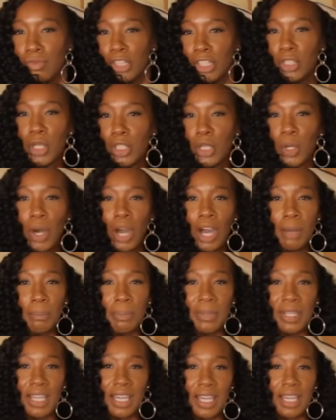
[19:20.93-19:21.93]
you know,
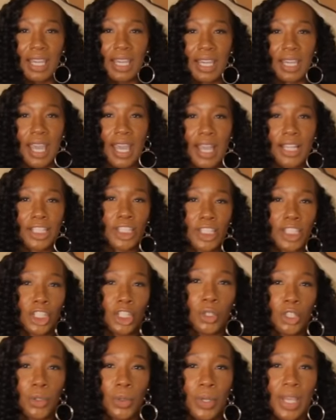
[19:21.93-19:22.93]
uppity and
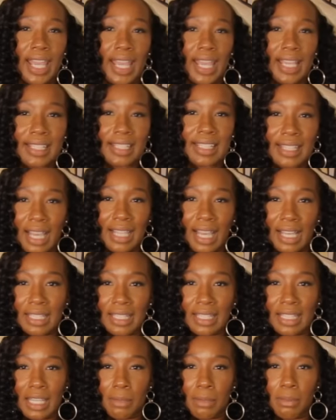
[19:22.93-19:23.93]
cute and
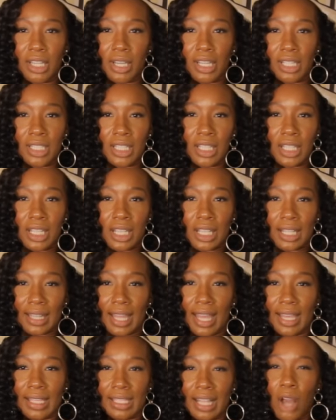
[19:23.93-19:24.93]
sexy, but
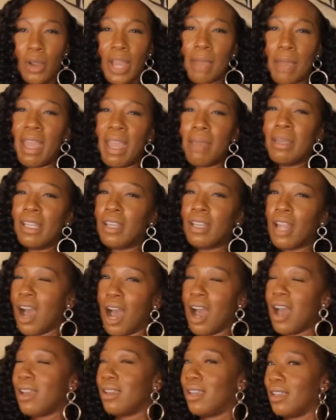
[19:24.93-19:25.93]
like, okay, maybe
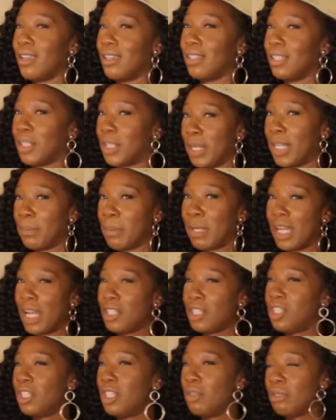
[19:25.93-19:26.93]
not Hillary
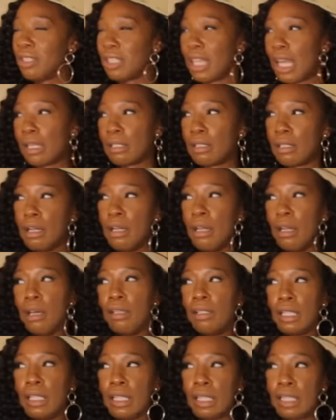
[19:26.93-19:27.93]
because she was like
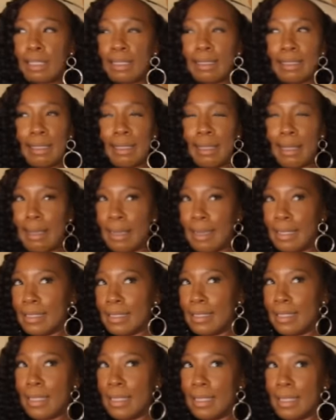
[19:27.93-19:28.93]
a little
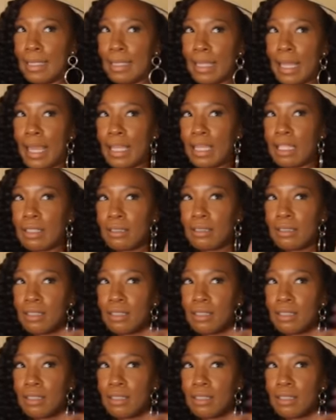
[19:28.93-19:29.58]
classy, like,